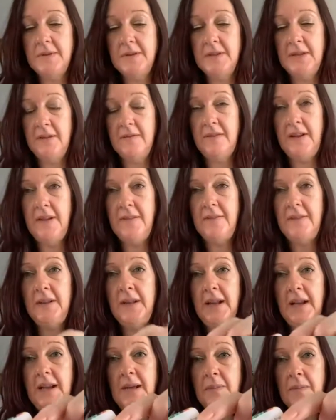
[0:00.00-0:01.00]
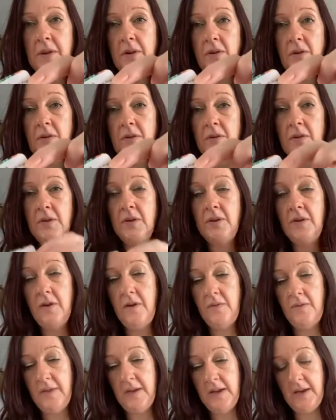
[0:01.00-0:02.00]
and I've left the label on
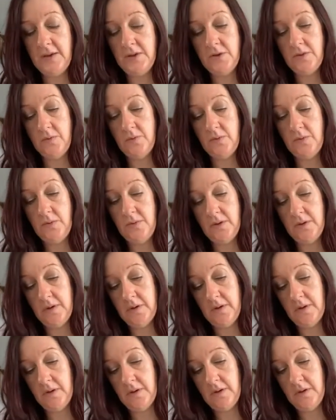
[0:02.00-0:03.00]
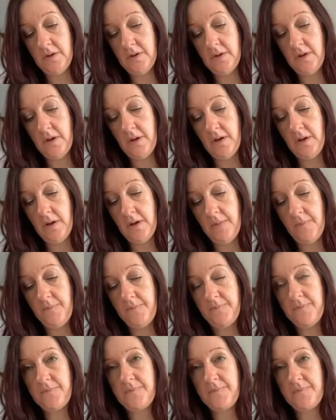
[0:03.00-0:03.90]
of the actual um,